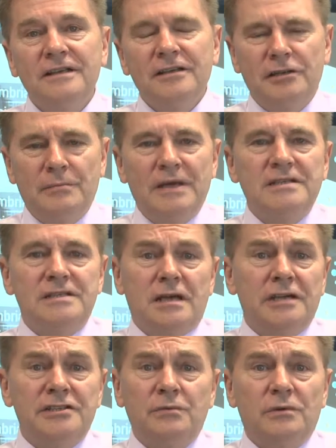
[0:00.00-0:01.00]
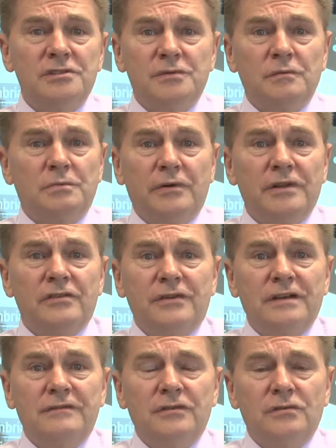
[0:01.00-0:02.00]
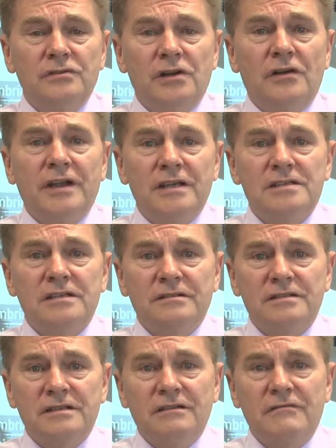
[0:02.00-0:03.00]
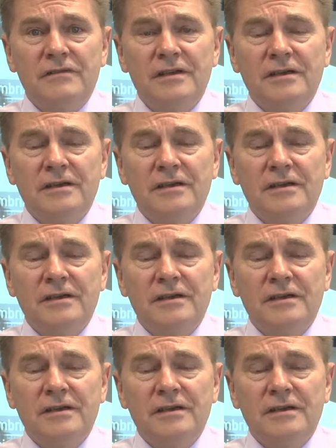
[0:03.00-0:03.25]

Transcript: You may decide you want to appoint 3 or 4 non-exclusive.